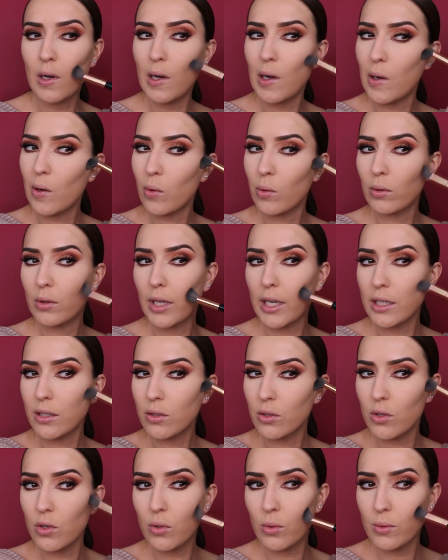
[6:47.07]
I don't like
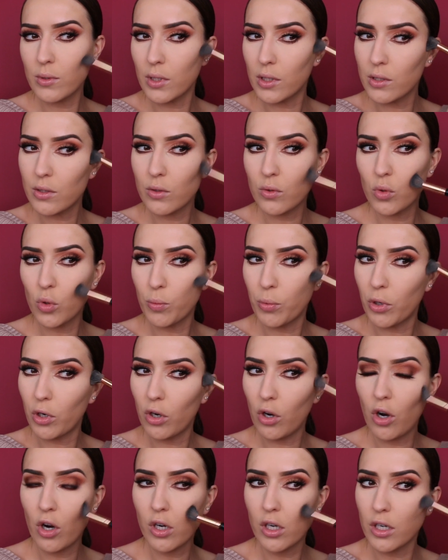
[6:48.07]
to use a
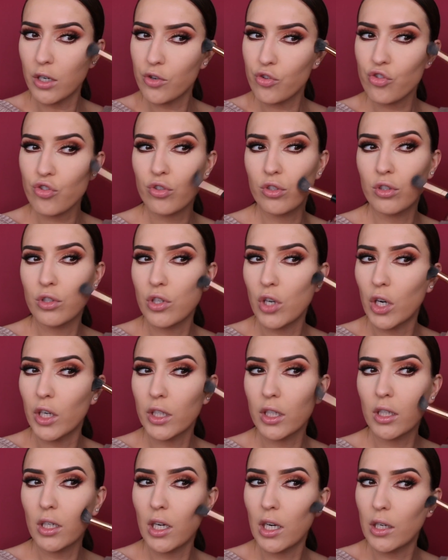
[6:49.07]
super harsh
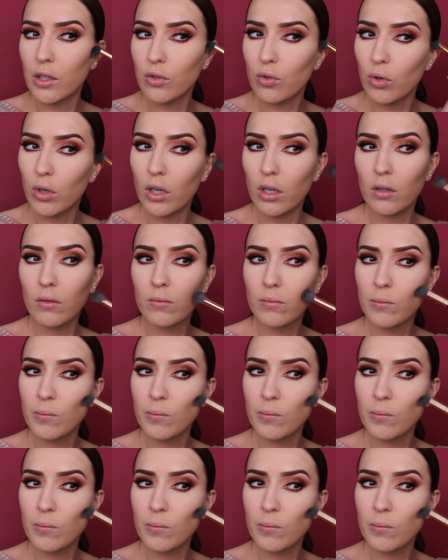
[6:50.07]
dark contour,